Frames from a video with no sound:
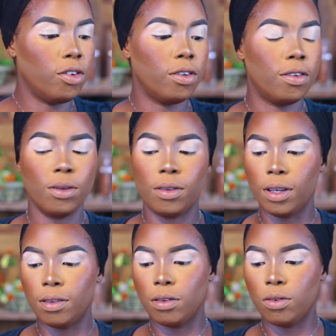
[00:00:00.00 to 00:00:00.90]
She still
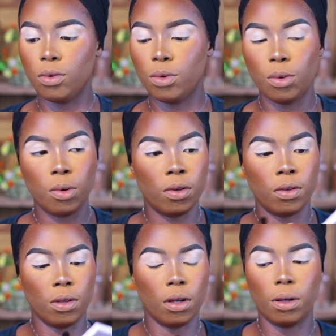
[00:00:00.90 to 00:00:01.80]
takes the Zulu,
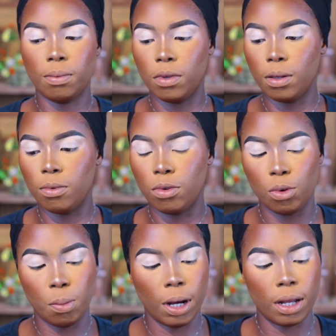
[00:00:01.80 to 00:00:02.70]
same
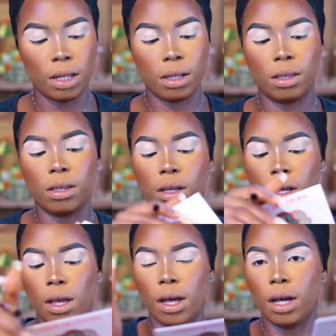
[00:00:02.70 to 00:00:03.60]
Zulu palette,
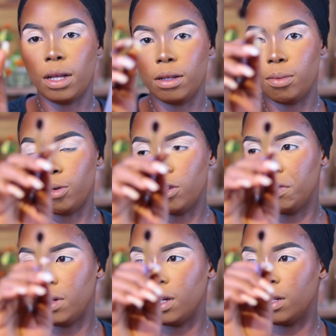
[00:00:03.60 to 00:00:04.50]
and the
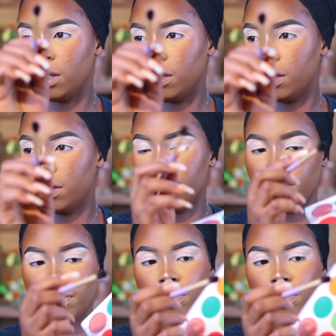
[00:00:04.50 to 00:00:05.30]
brush like this,